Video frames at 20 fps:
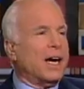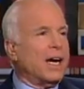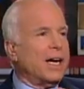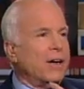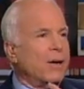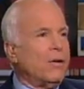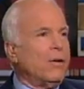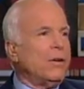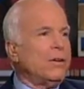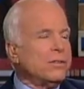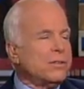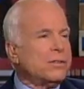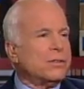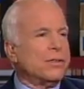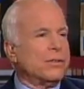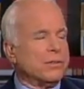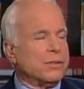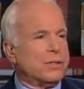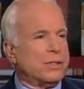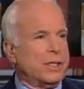Yeah. I
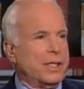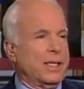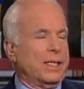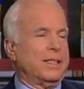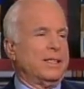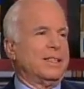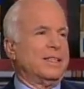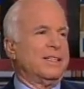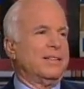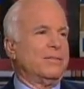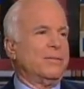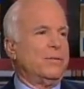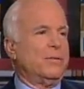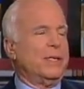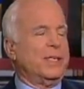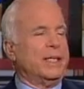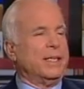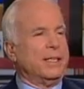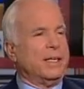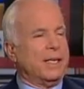also said,
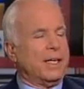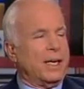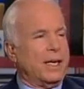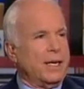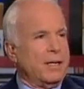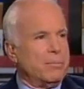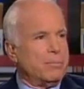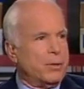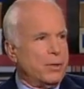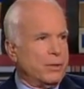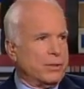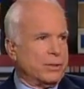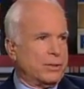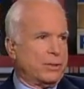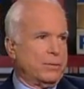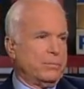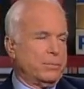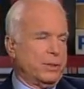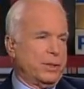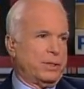when I opposed
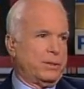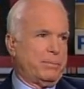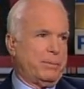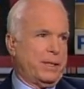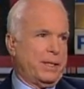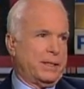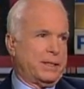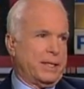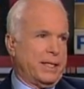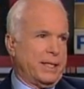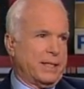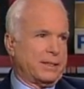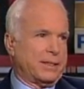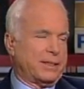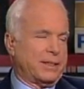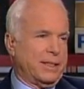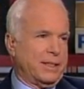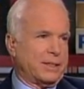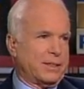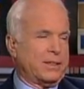the Bush tax
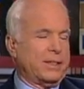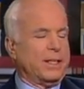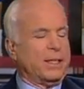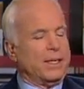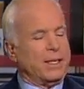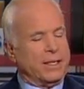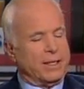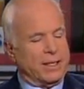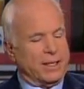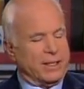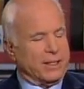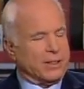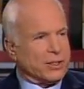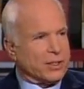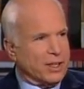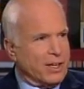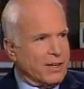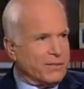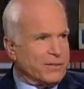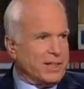cuts that is
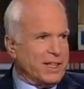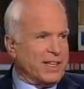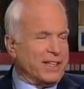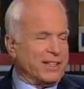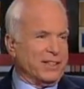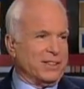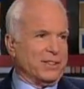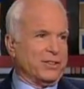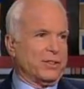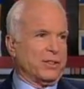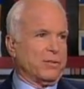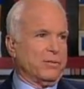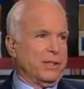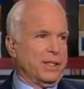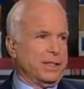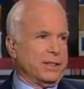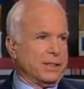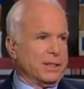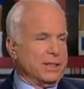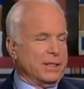left out of this
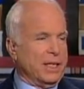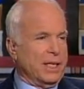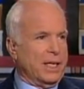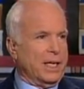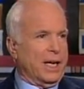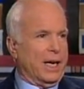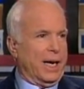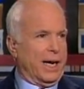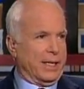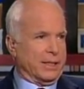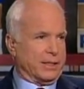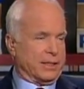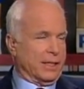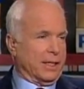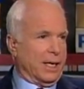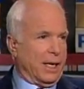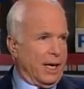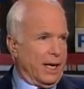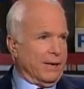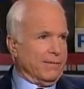equation, I said,
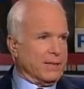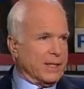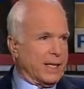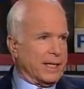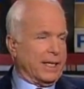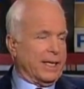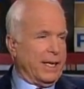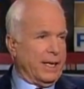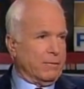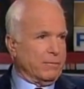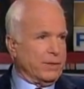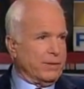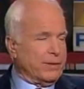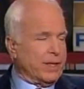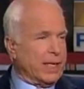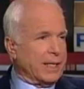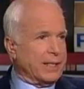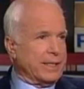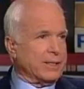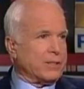we've
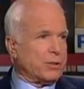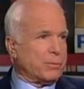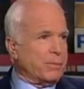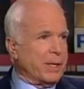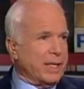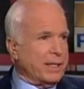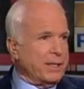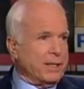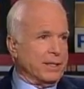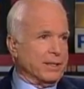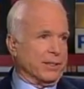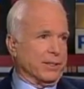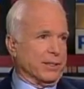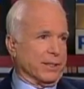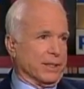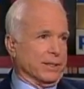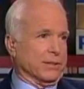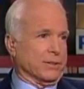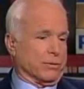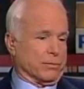got to get spending under
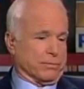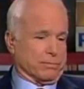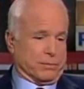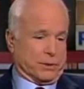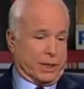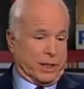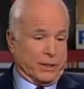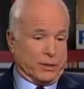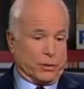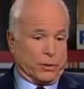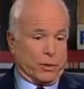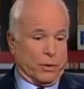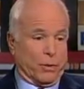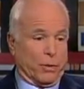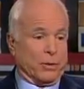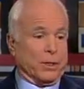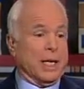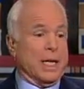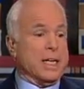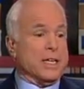
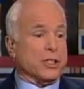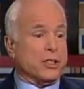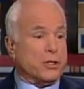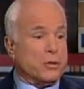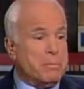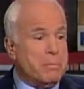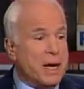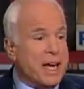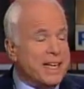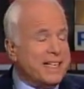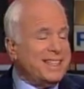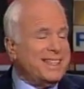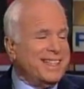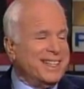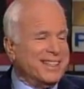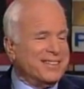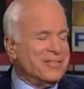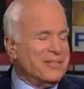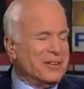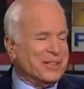control.
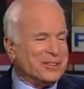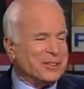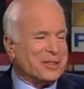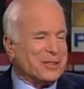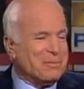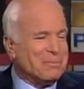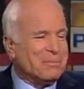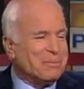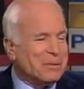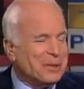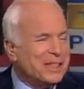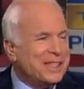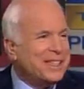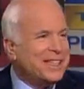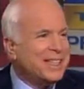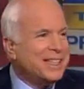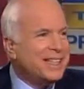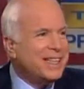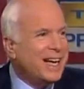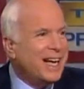Spending was
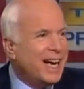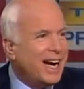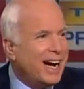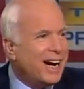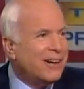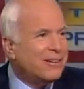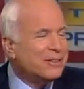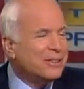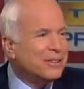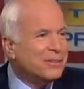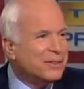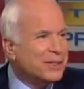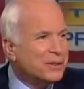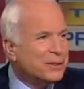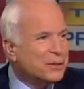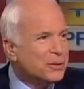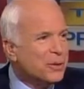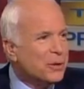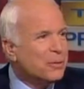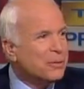completely out of
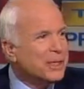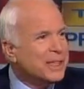control.